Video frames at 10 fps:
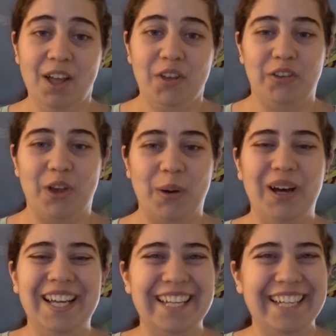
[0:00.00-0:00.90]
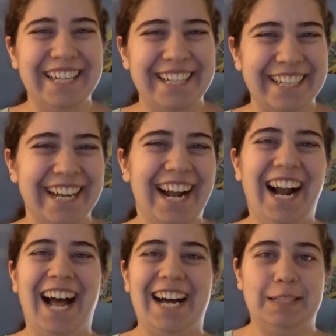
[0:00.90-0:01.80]
So
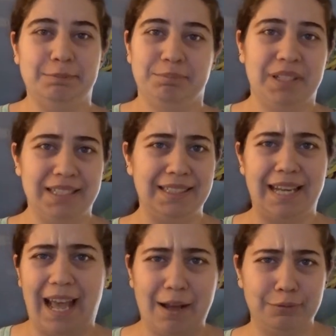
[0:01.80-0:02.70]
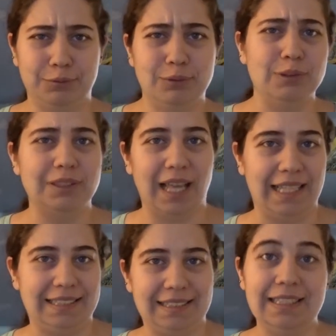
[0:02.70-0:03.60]
um, didn't have
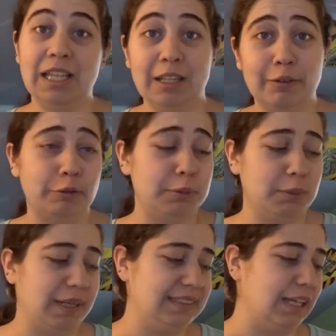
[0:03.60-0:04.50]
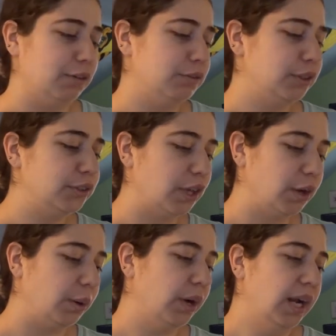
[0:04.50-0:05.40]
like the living room to myself.
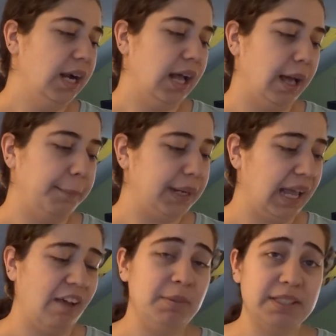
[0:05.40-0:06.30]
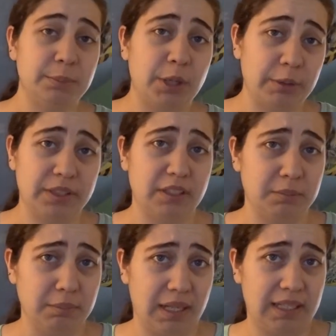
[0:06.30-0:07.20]
So, um, but I have made some progress
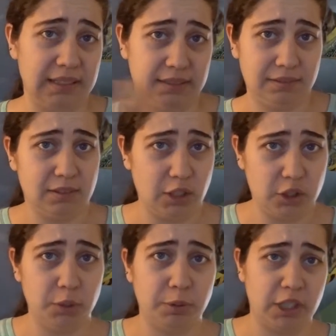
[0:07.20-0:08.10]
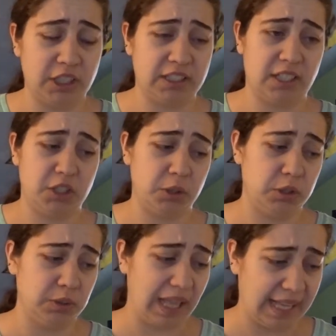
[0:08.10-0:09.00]
on my the two projects I
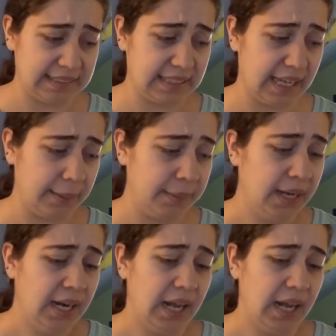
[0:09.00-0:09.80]
showed you last time.